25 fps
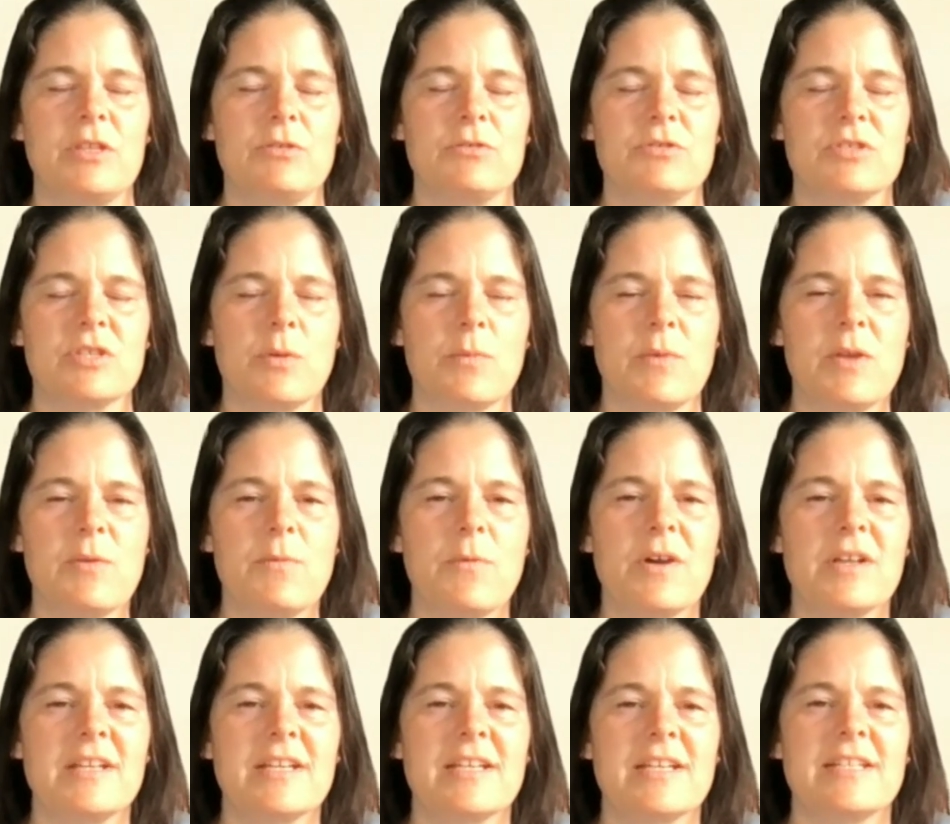So we
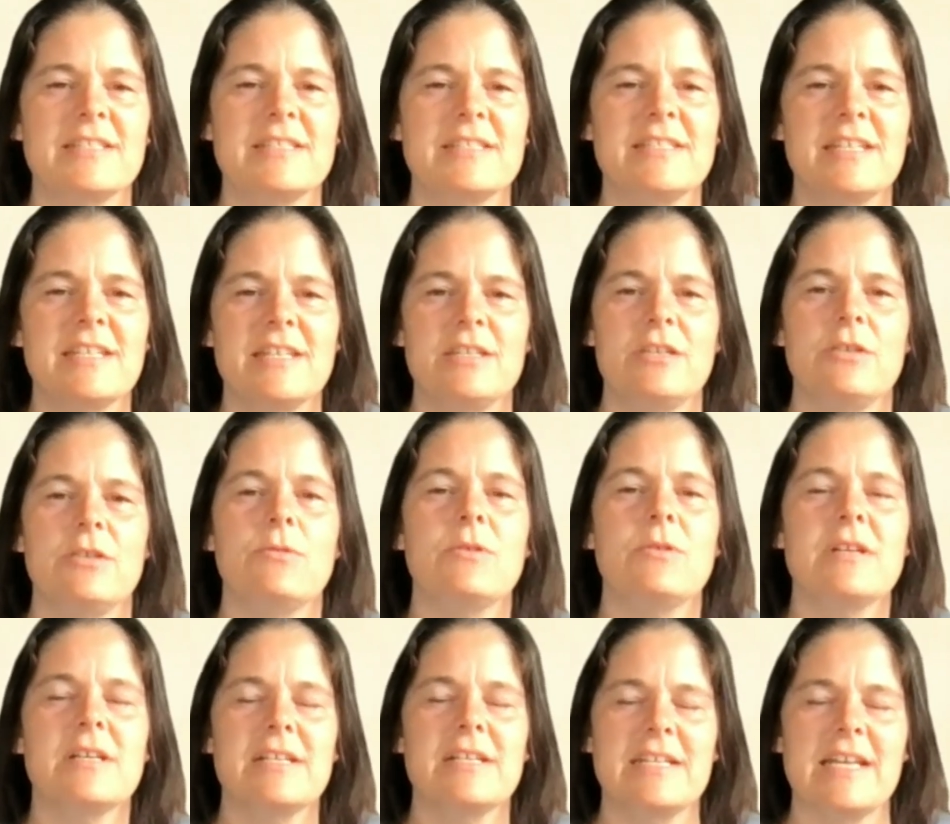want to
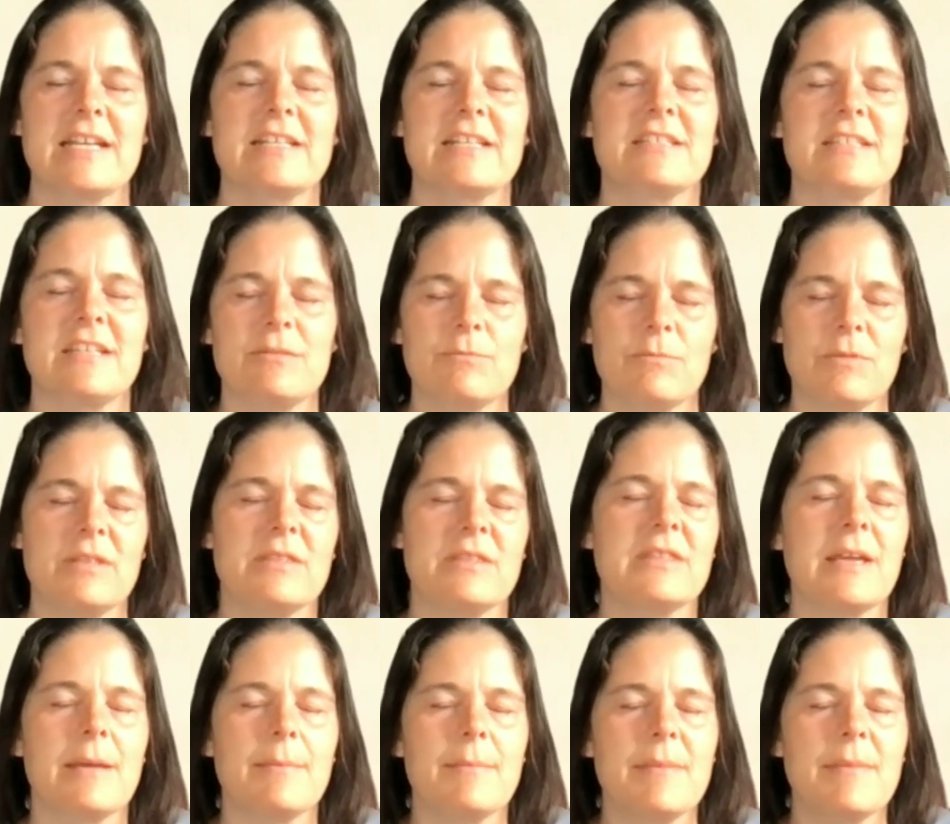continue connecting with
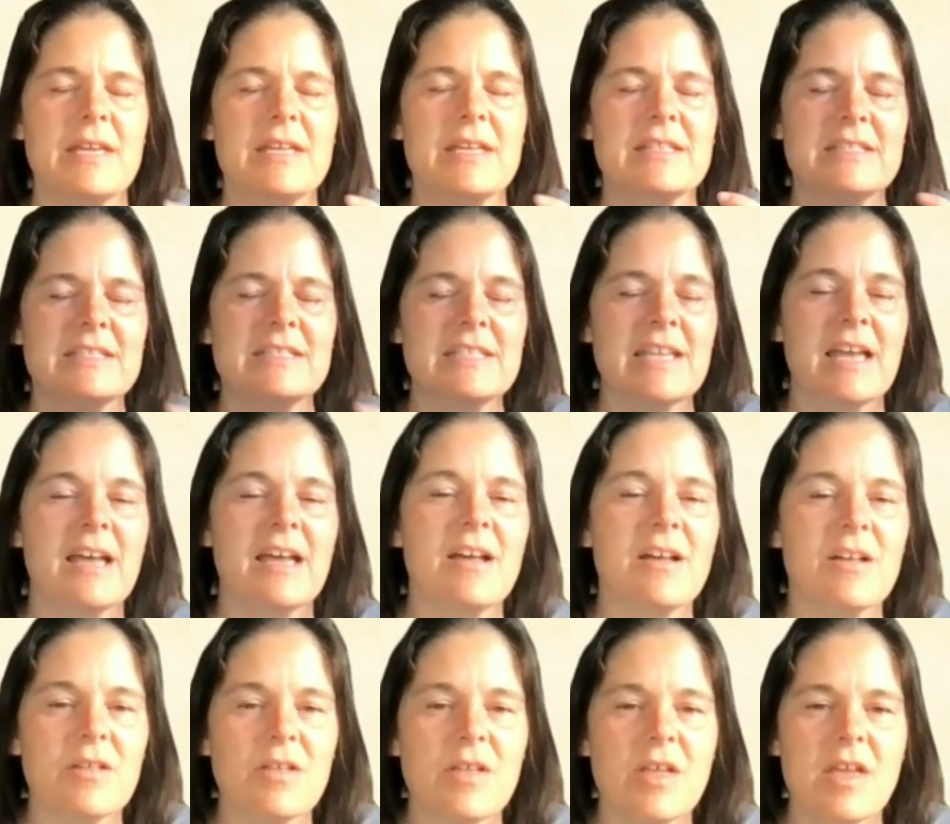them
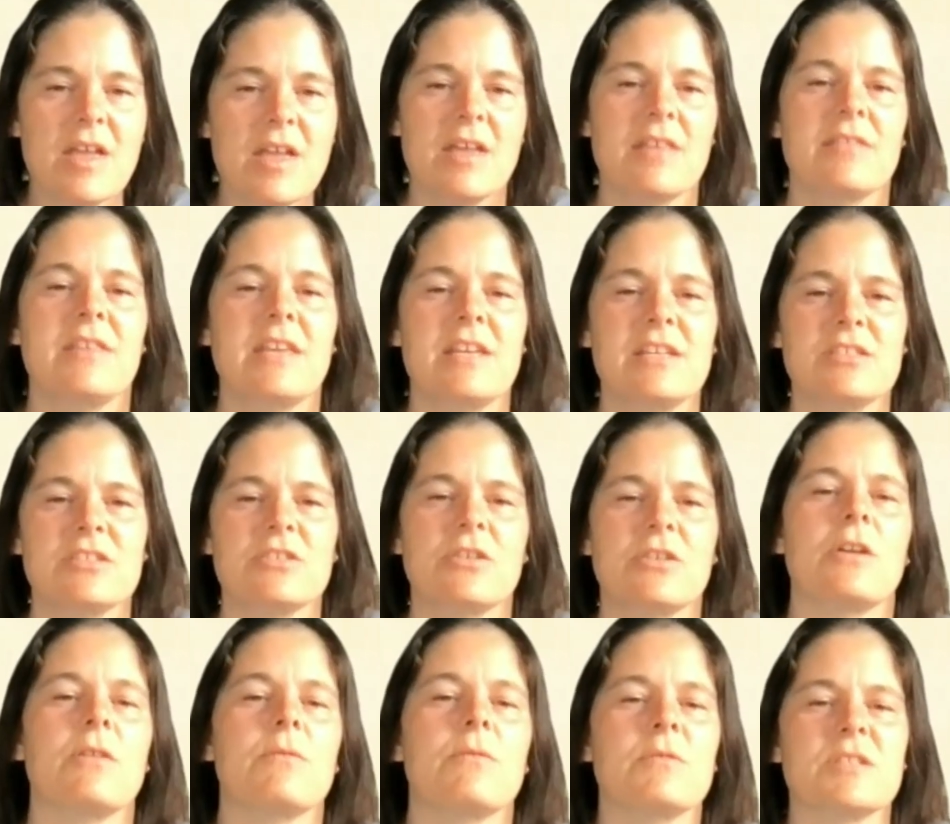until they
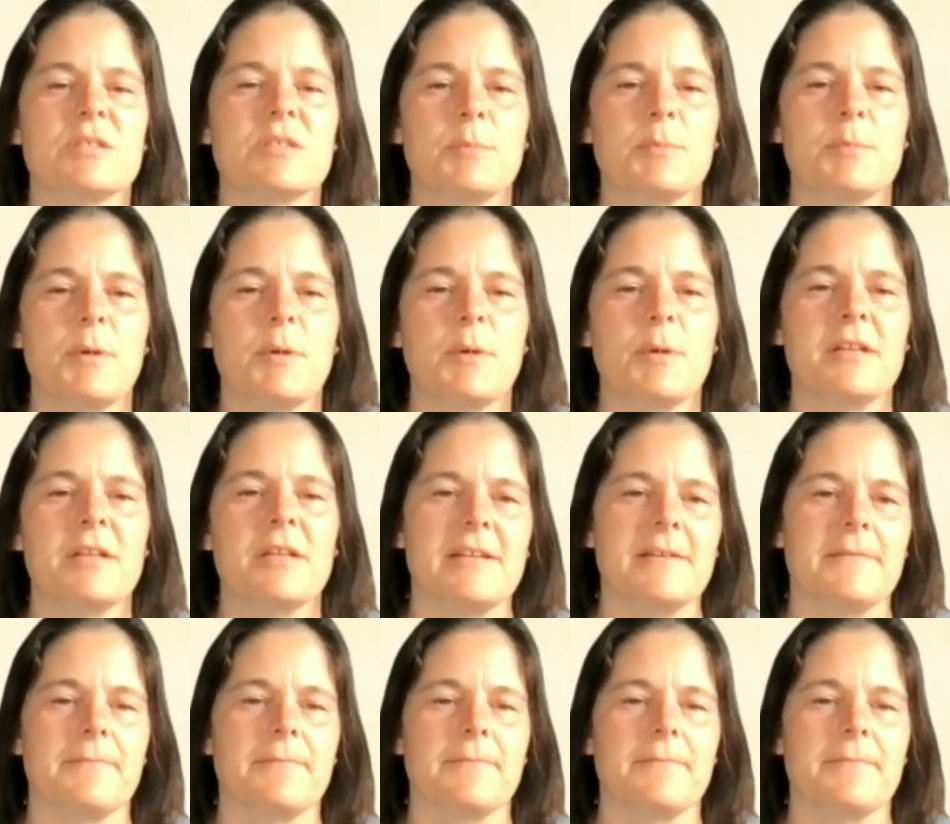start responding.